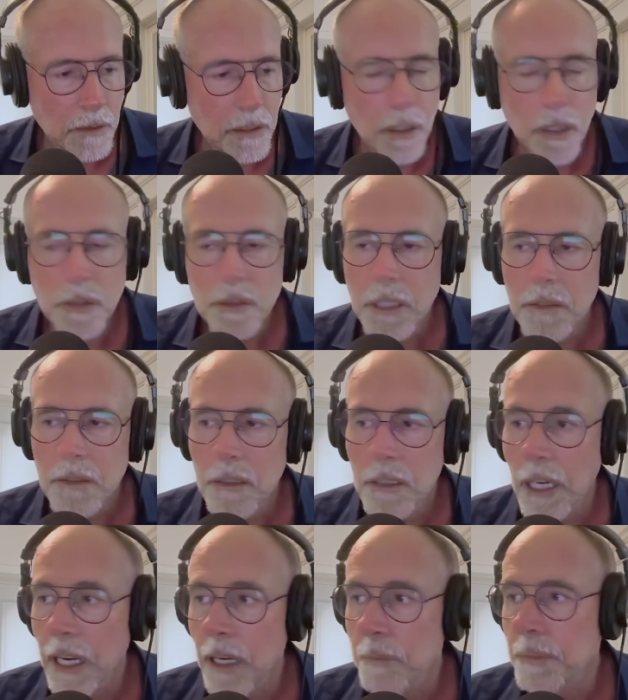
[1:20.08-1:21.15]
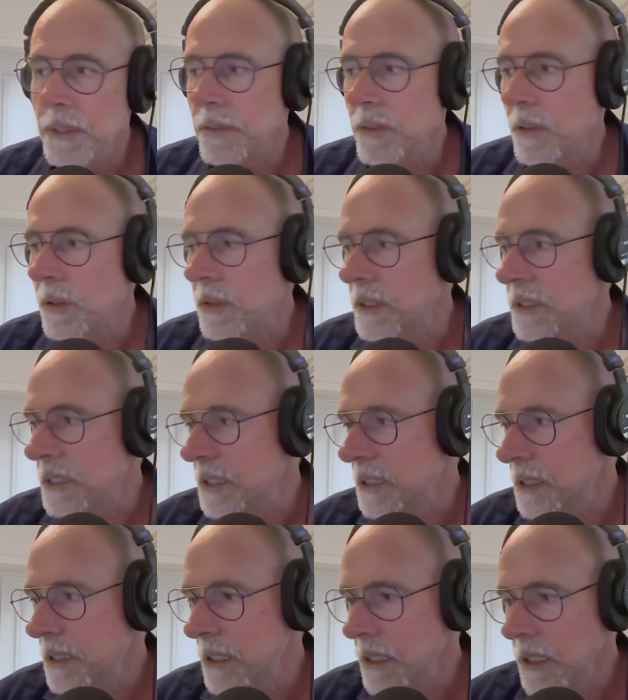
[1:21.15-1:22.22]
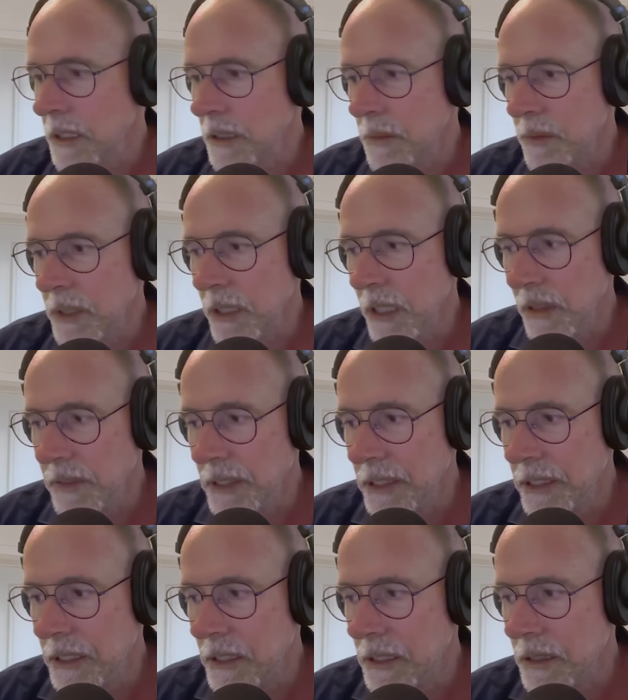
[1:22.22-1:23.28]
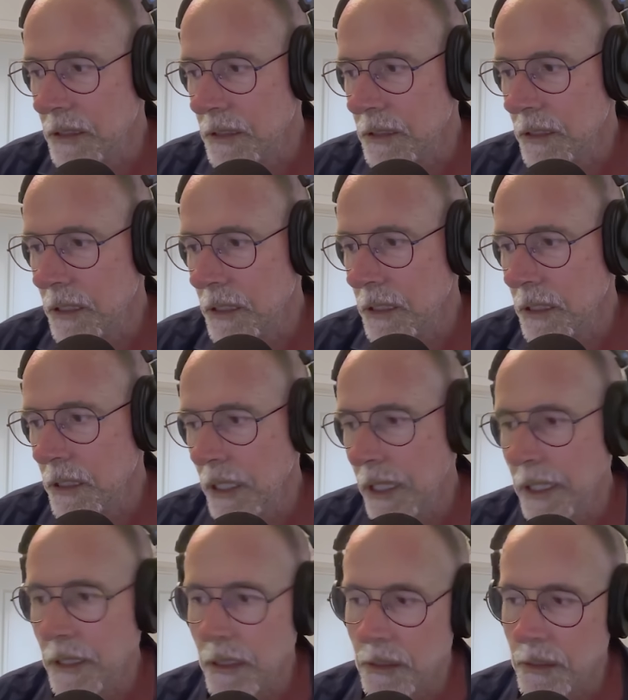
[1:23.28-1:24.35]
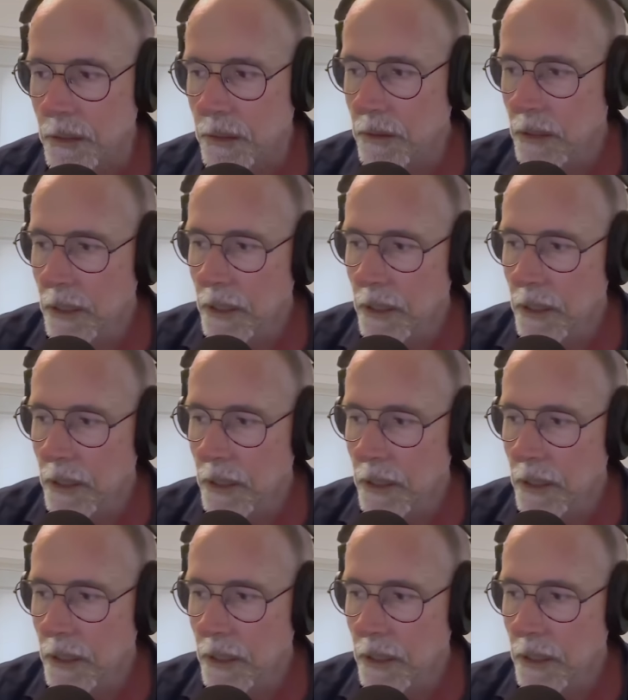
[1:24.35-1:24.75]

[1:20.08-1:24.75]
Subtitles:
at the Hotel du Cap, of course, and we love it here. And then I go,